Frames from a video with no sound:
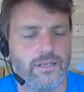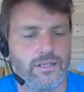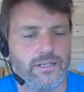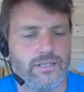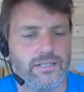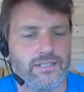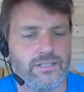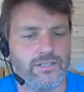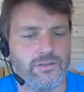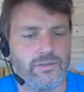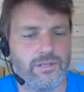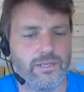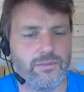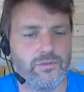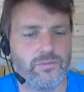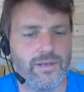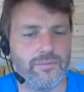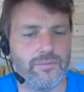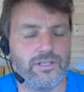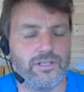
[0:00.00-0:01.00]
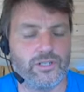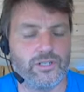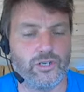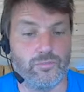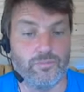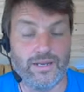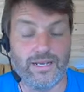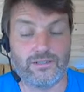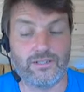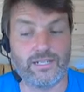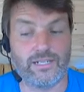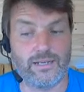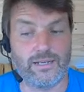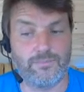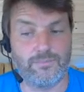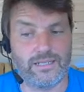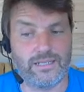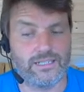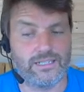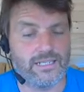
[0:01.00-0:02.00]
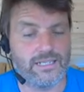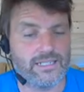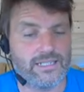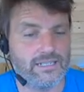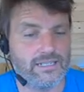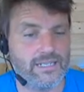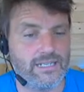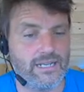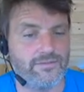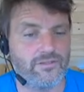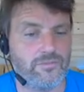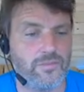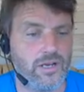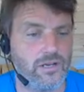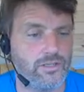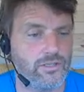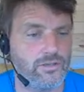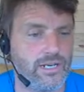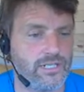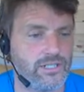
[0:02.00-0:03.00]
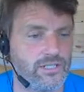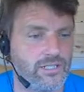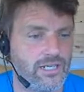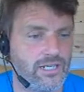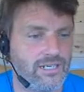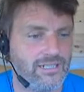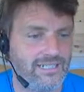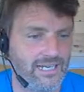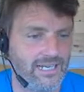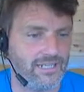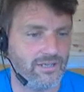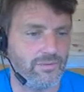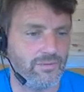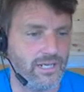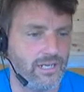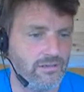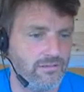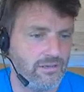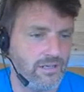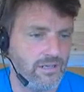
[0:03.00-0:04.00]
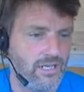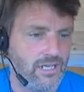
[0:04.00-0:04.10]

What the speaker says: Let's see what it comes back with. It should be able to pick the details out from our address. Yeah, there we go.